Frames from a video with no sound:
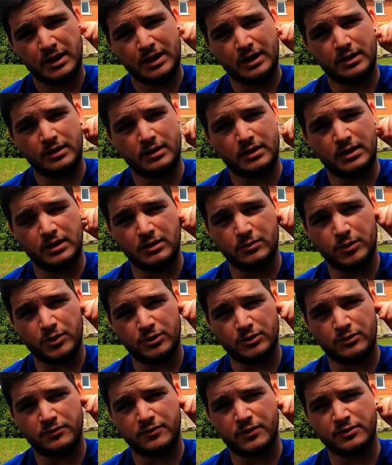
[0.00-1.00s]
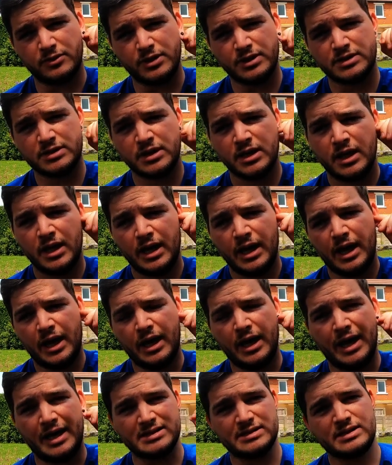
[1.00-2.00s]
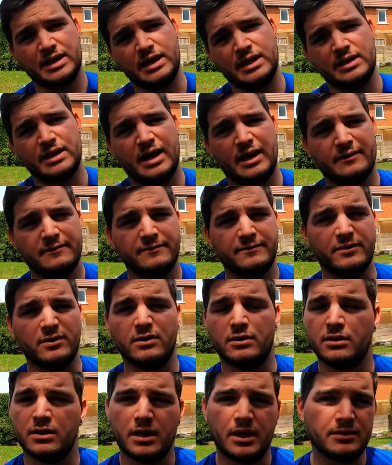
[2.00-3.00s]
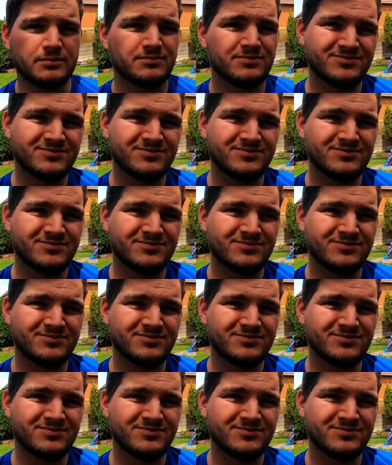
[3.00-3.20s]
in the Northern Forrest, and staying there for